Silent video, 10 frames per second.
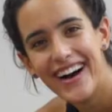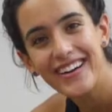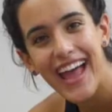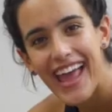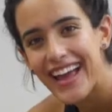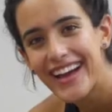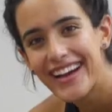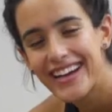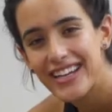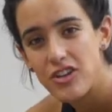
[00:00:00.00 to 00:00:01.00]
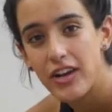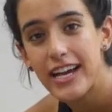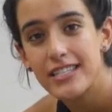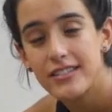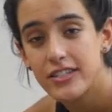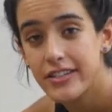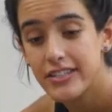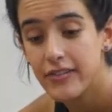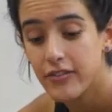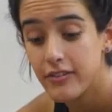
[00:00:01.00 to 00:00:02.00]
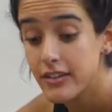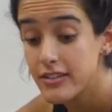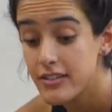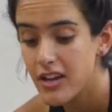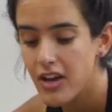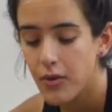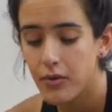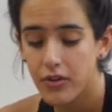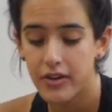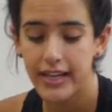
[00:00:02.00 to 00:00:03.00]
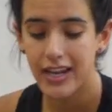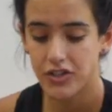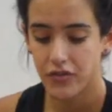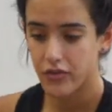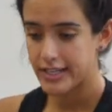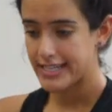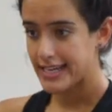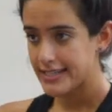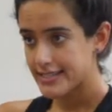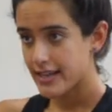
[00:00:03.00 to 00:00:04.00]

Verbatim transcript: Okay, you guys, seriously, for reals, we're learning how to do fouettés.